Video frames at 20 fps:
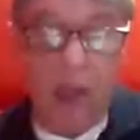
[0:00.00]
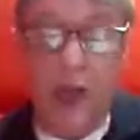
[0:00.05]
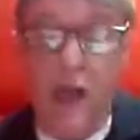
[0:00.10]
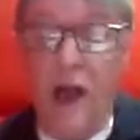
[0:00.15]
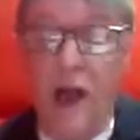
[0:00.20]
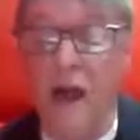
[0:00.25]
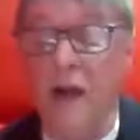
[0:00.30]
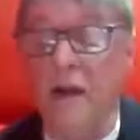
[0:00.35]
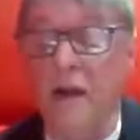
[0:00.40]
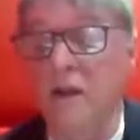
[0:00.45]

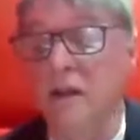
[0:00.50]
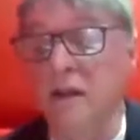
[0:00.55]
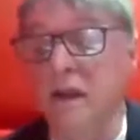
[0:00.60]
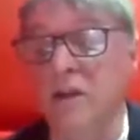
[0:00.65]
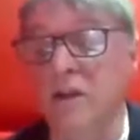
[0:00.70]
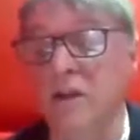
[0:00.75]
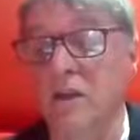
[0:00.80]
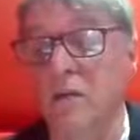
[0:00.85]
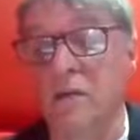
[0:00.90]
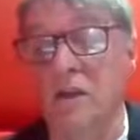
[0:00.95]
And
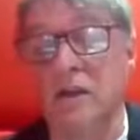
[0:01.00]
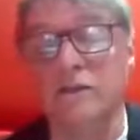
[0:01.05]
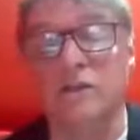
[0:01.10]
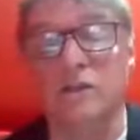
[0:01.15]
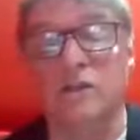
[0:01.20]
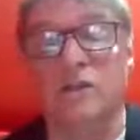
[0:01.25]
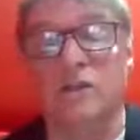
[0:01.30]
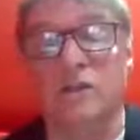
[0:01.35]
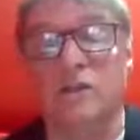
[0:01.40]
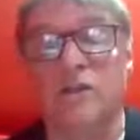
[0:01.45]
your
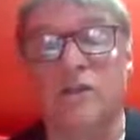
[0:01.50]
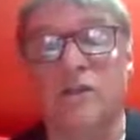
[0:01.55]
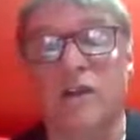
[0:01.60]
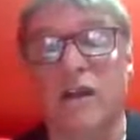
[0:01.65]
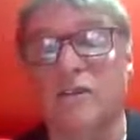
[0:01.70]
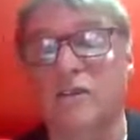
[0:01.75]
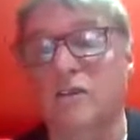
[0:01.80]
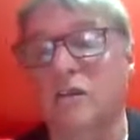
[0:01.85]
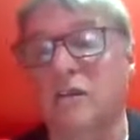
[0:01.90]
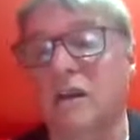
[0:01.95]
message to the
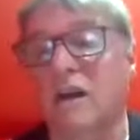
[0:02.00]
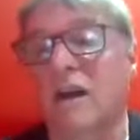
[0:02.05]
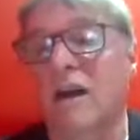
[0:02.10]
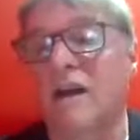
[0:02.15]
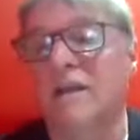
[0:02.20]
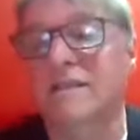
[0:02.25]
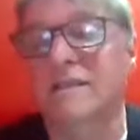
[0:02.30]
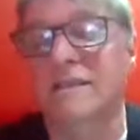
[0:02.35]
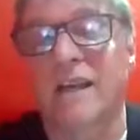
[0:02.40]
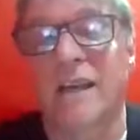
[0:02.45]
fans on the
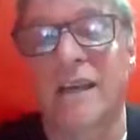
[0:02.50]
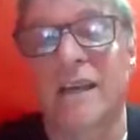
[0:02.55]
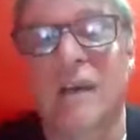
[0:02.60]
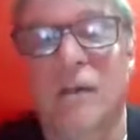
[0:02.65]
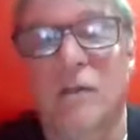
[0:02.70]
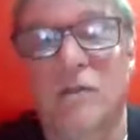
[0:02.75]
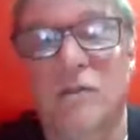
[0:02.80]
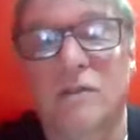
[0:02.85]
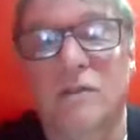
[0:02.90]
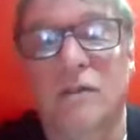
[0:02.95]
last day,
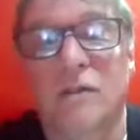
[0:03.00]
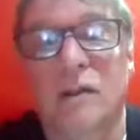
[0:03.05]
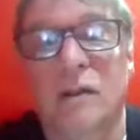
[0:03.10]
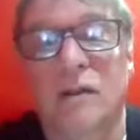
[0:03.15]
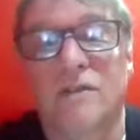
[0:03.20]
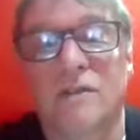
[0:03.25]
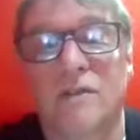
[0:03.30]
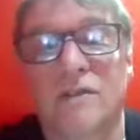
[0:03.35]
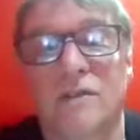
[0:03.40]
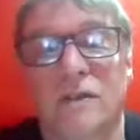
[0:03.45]
obviously you'd
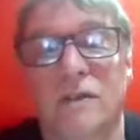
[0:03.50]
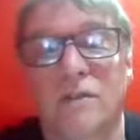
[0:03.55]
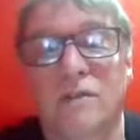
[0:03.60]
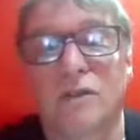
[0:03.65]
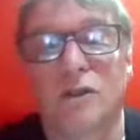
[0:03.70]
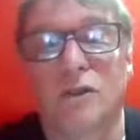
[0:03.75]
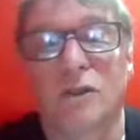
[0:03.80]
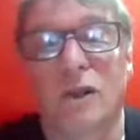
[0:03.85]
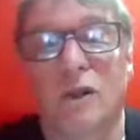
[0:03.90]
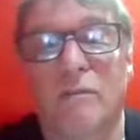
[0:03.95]
love to see them
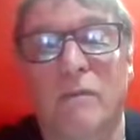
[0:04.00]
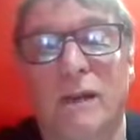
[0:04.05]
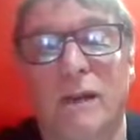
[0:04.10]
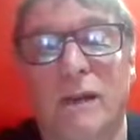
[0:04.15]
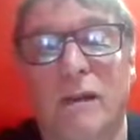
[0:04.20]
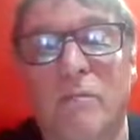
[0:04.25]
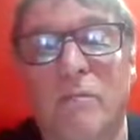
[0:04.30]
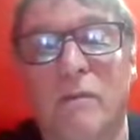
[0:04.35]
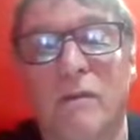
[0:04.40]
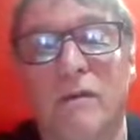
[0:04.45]
turn up in
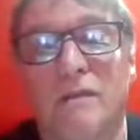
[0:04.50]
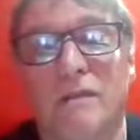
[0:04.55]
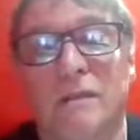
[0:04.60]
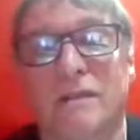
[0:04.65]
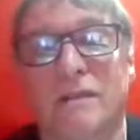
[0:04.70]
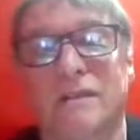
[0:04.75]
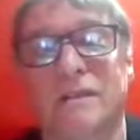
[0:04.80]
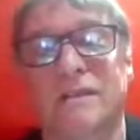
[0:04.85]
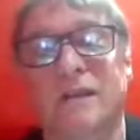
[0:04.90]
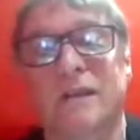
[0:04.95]
numbers
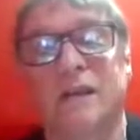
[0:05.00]
and